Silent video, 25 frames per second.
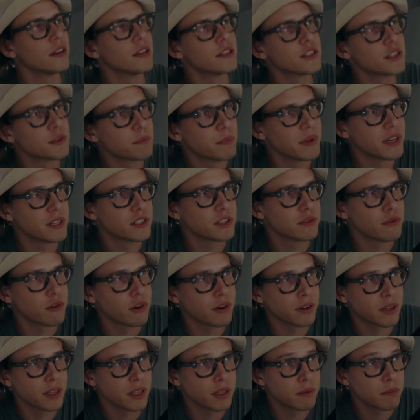space
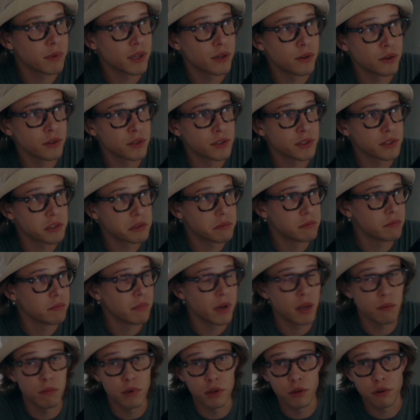for that, because
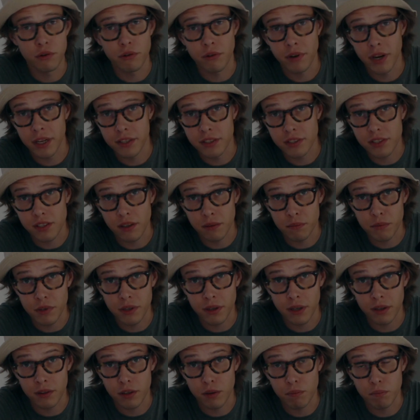maybe you create
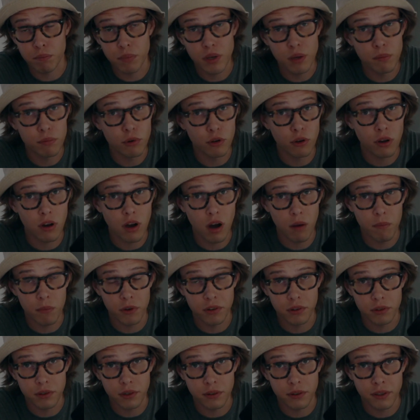something and then people
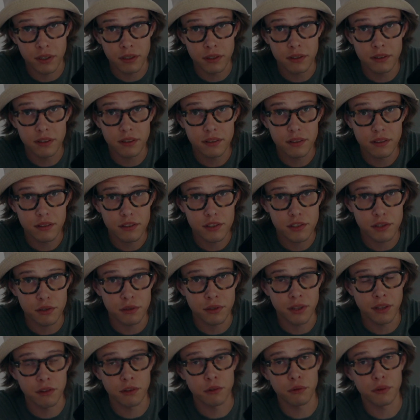comment on it. So
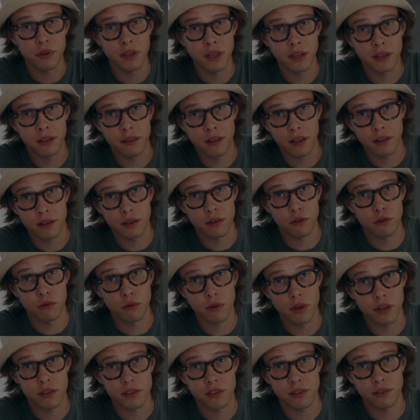then you take that into
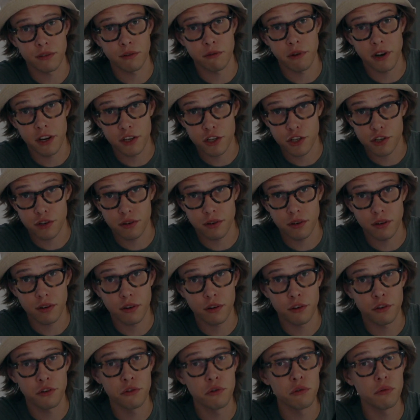consideration.
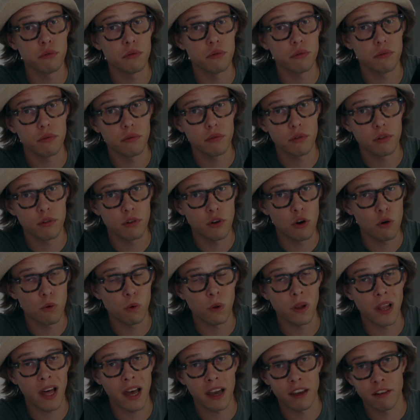You go
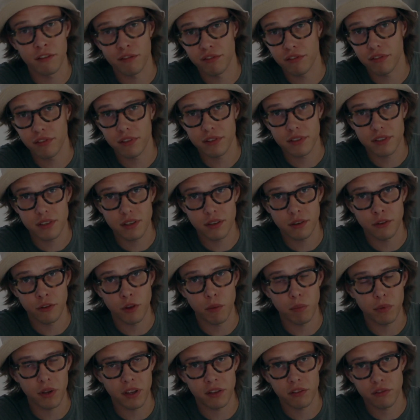live on
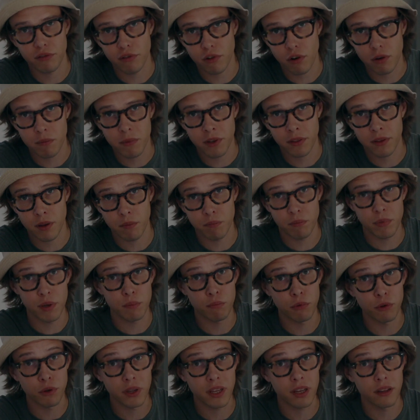a platform and then
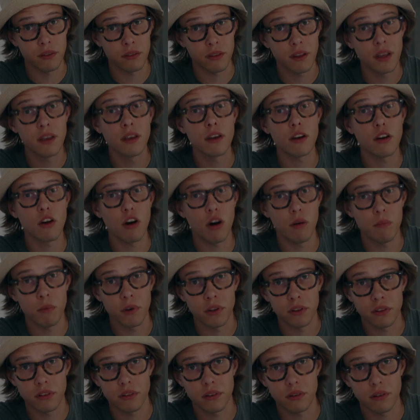people can
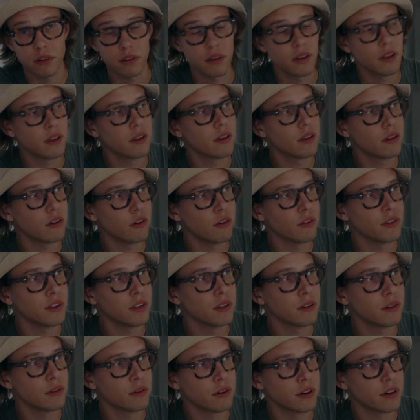comment on
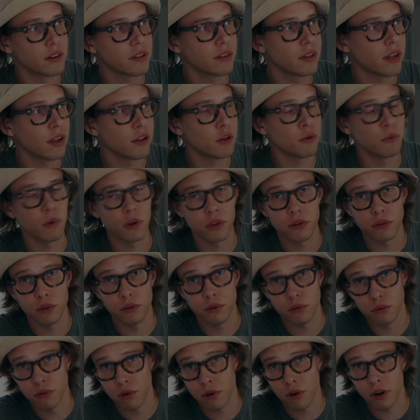it or tell you what to
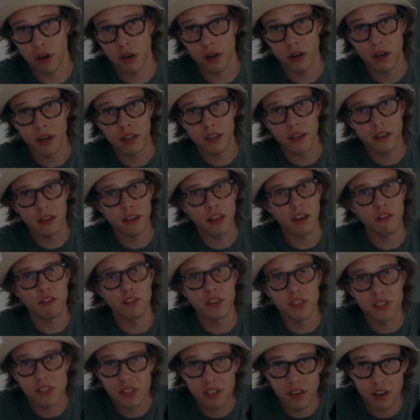do or have a
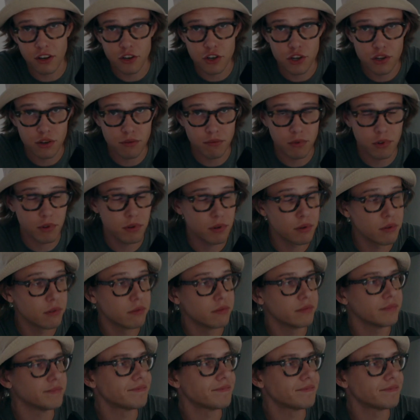discussion with you.